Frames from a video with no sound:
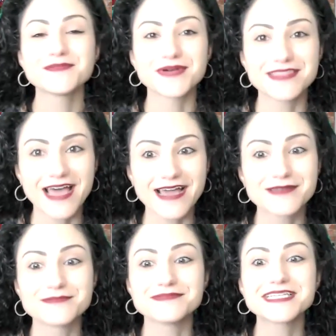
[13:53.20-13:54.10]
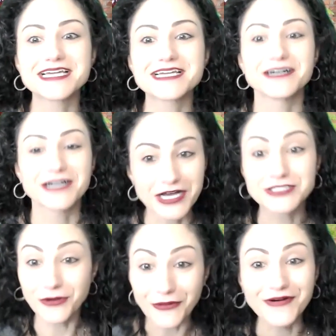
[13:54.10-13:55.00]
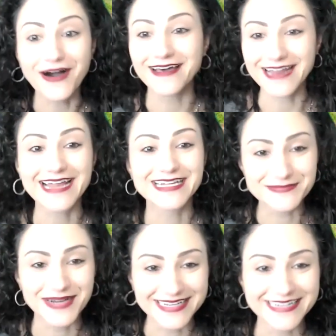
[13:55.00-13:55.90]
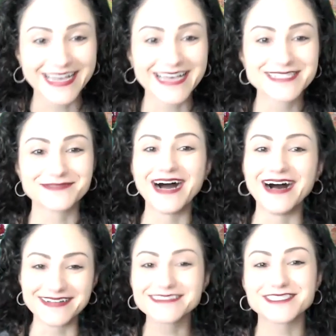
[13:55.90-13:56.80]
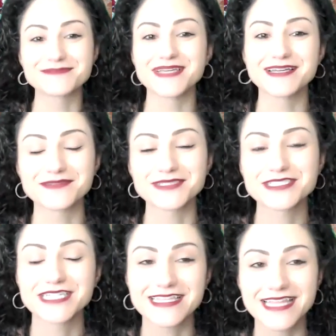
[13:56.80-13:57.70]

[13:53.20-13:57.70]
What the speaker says: but that can take a toll on anybody as well, just being able to get